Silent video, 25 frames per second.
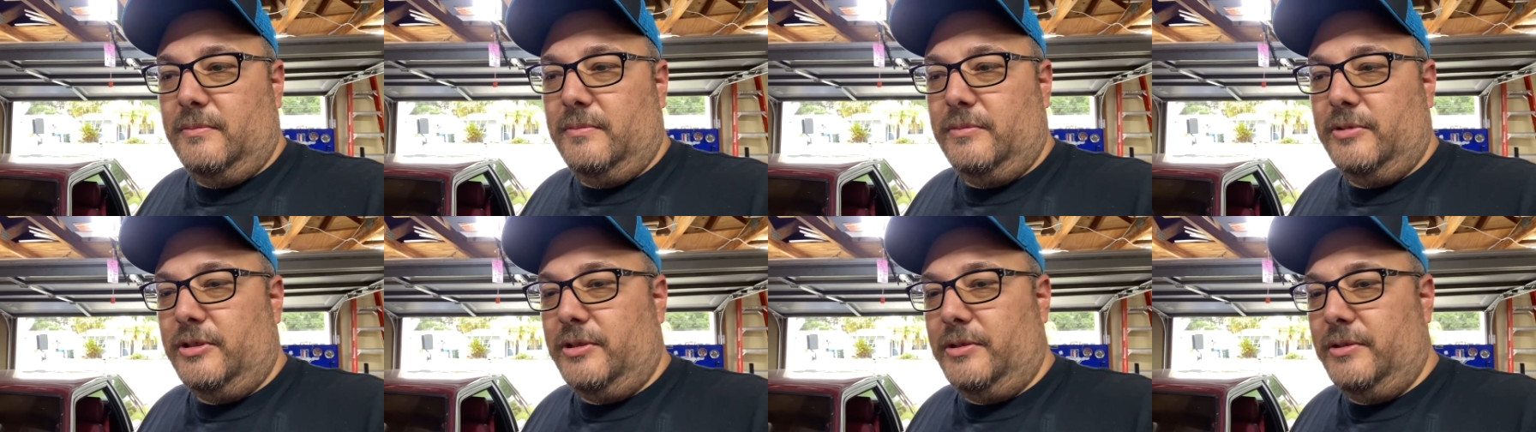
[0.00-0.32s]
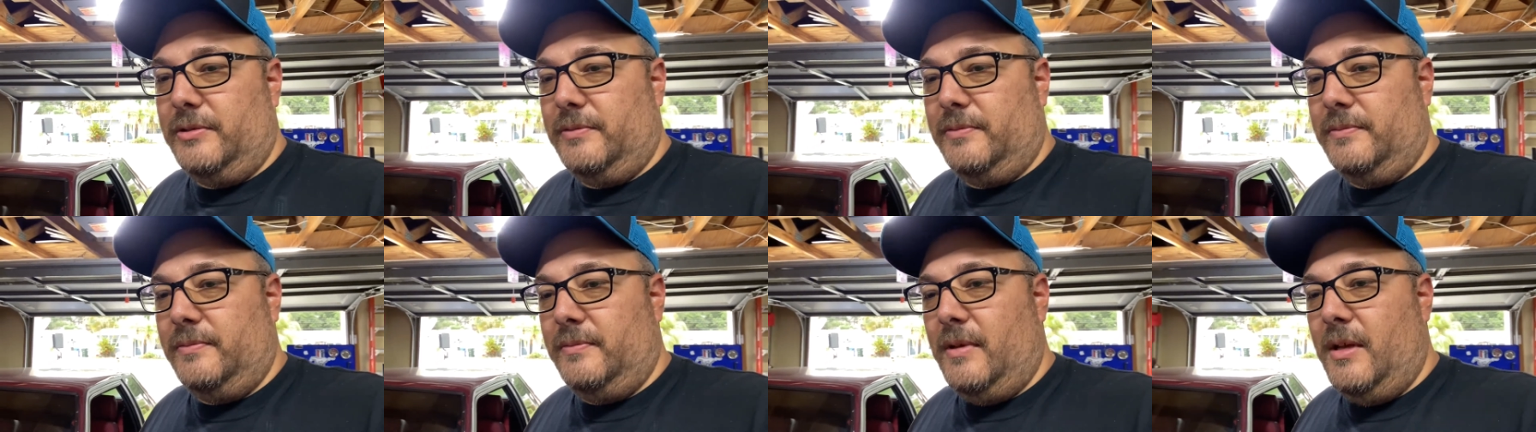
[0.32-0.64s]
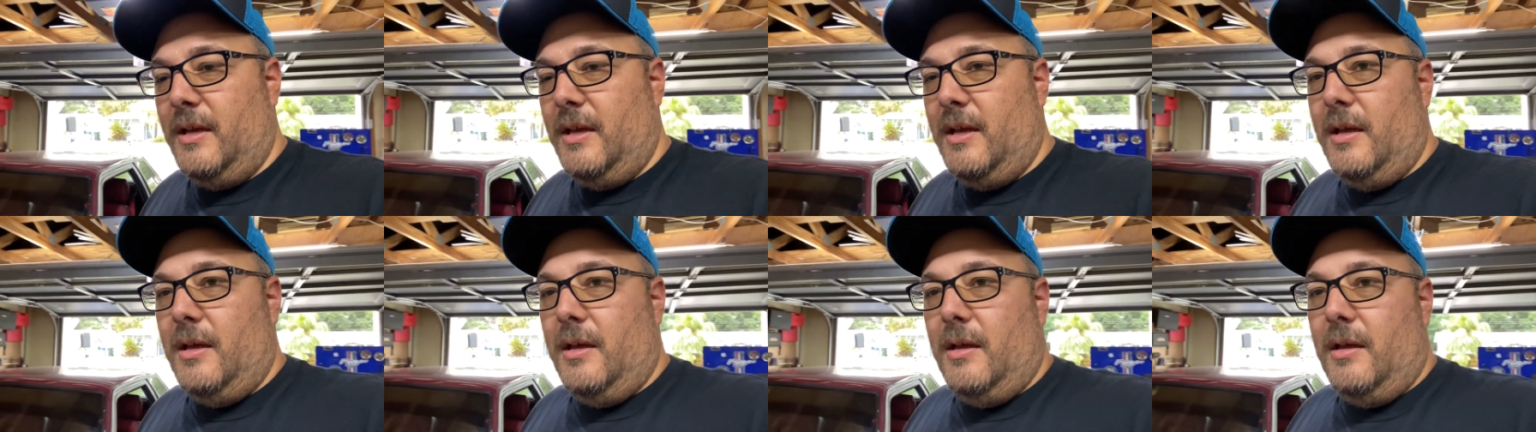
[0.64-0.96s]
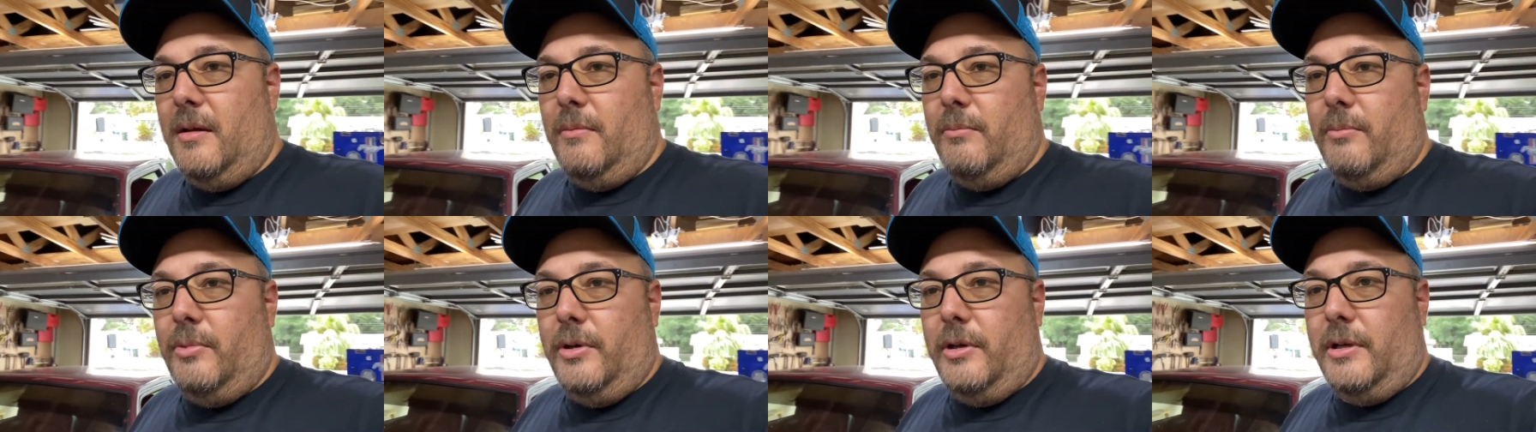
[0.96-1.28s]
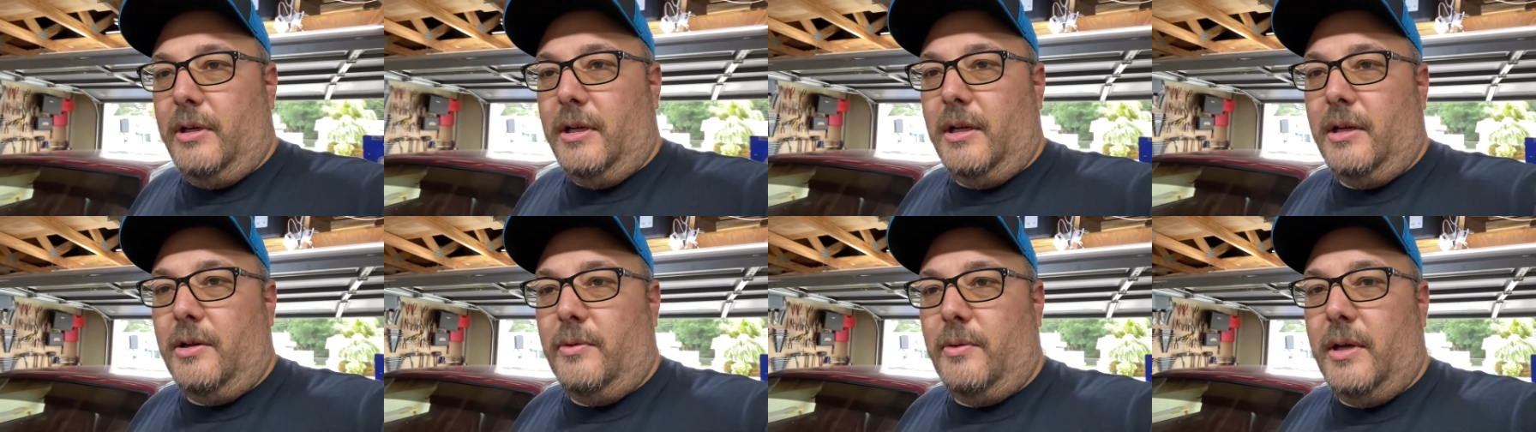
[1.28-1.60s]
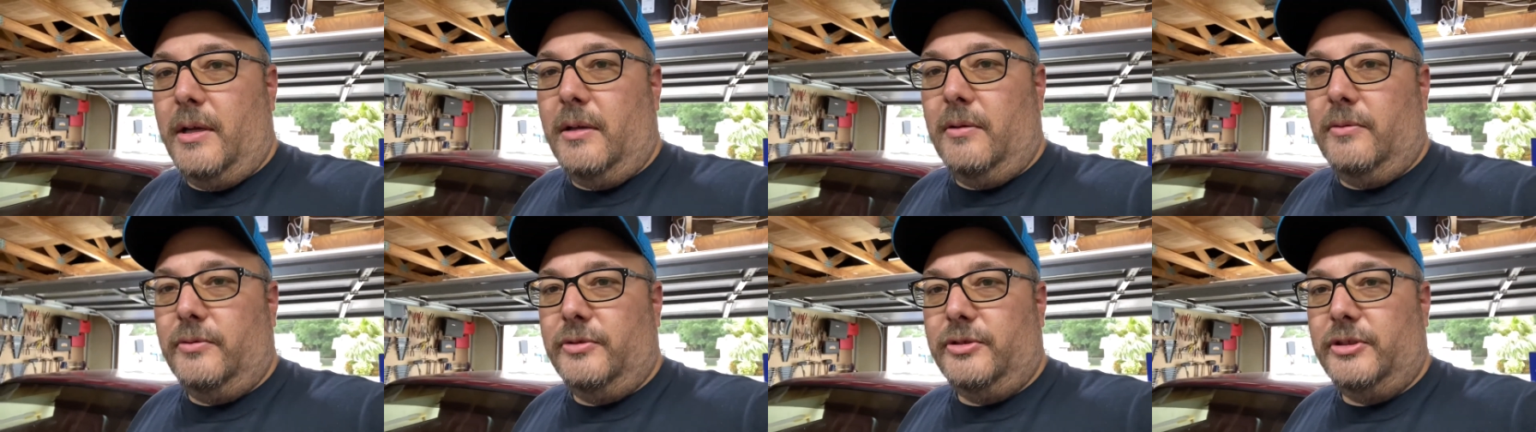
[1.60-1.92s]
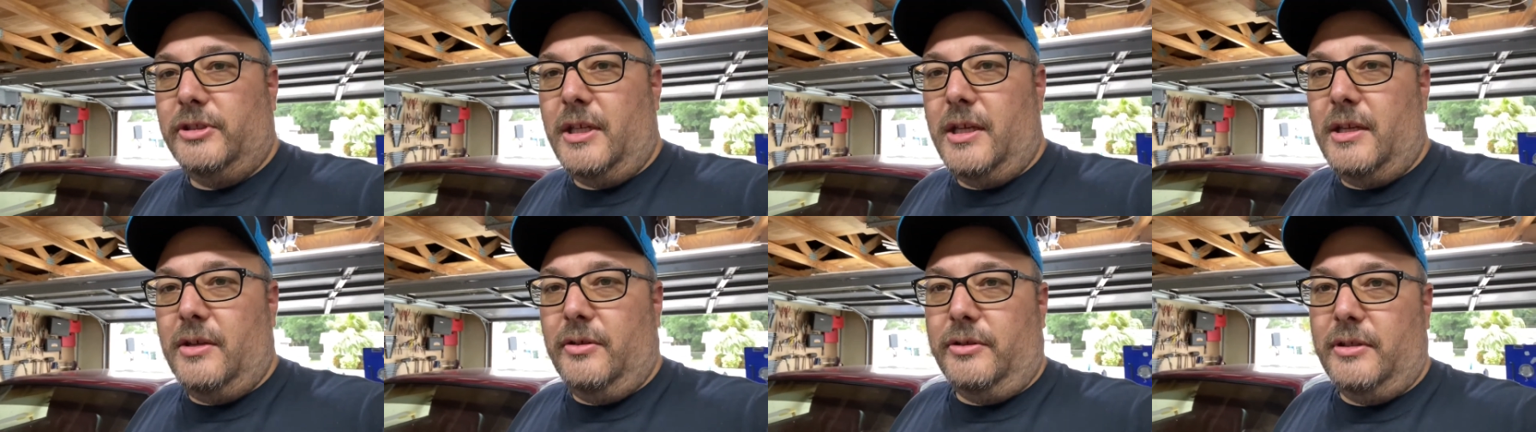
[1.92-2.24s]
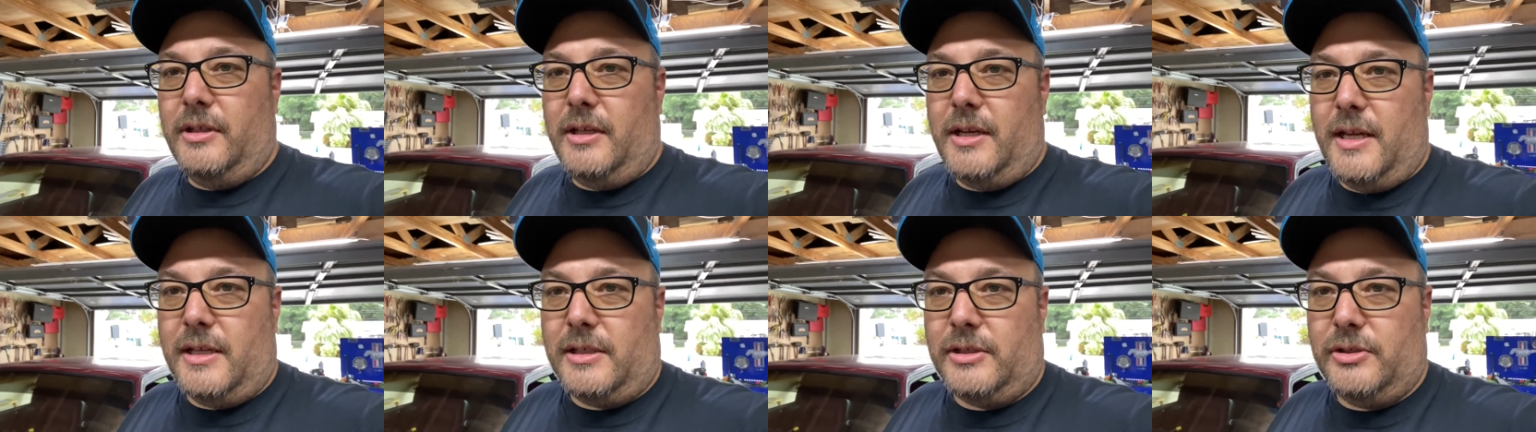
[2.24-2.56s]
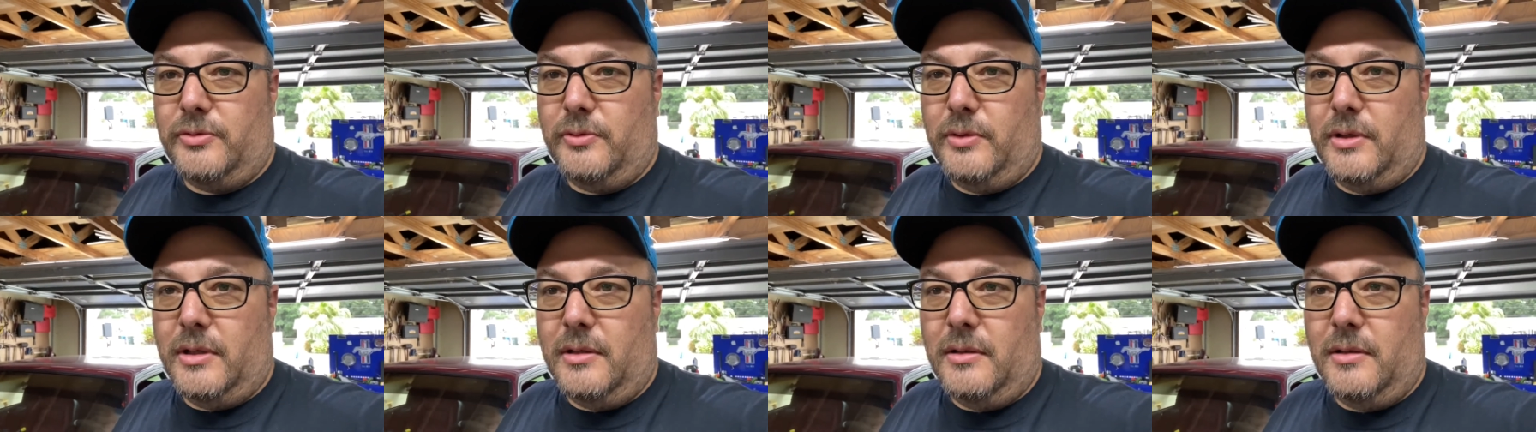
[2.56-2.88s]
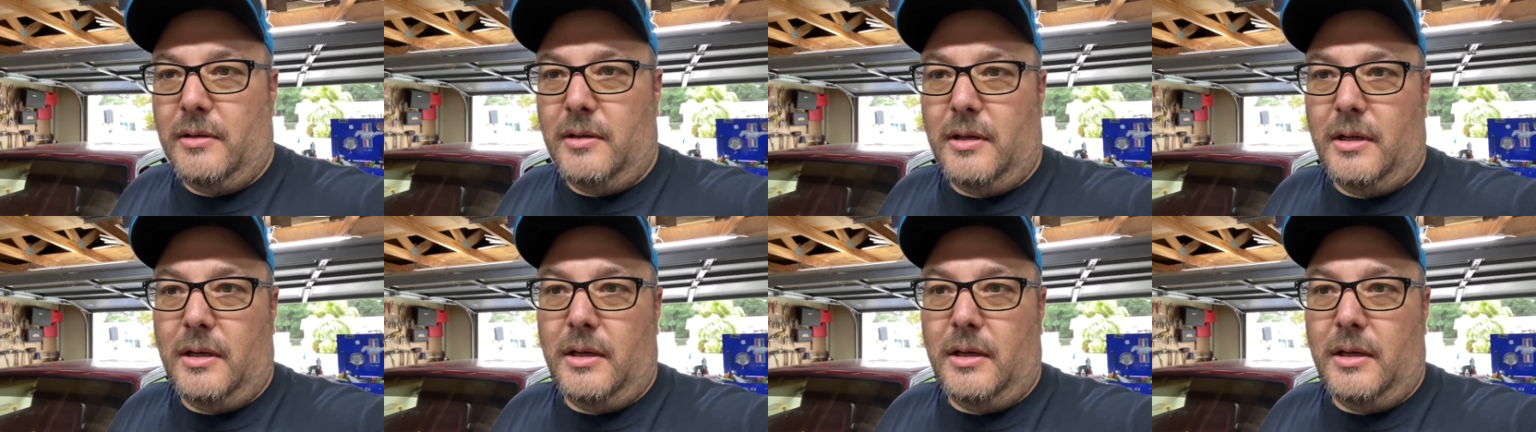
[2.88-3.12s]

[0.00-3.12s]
So, but anyway, we'll see you on the next one.